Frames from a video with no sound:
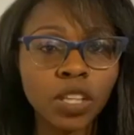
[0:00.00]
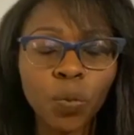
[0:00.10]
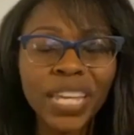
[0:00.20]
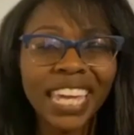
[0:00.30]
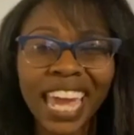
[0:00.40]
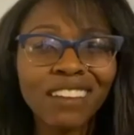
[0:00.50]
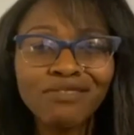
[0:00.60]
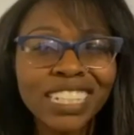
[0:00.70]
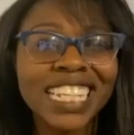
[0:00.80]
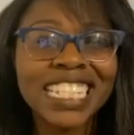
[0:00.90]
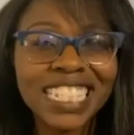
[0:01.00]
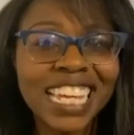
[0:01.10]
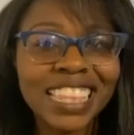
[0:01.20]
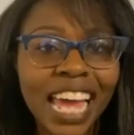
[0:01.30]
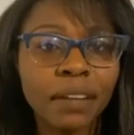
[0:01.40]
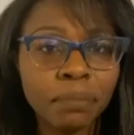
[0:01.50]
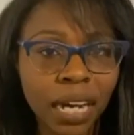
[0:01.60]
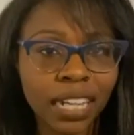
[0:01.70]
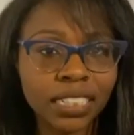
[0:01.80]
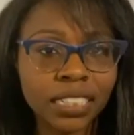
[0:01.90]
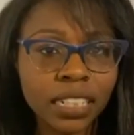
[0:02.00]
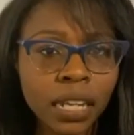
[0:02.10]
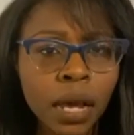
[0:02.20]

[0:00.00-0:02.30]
So we can't really see that much.